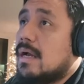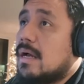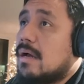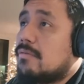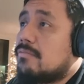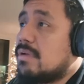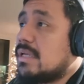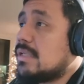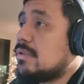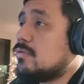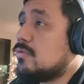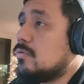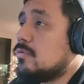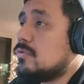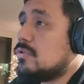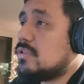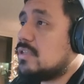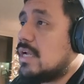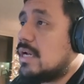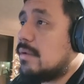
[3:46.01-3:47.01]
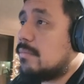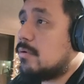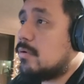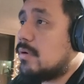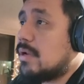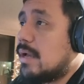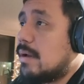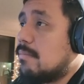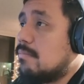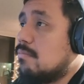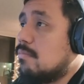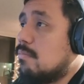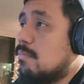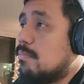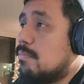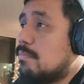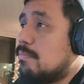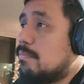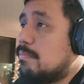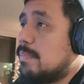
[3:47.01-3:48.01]
rig tools, and I'm gonna
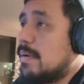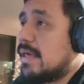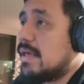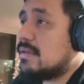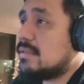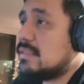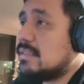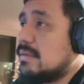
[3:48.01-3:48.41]
press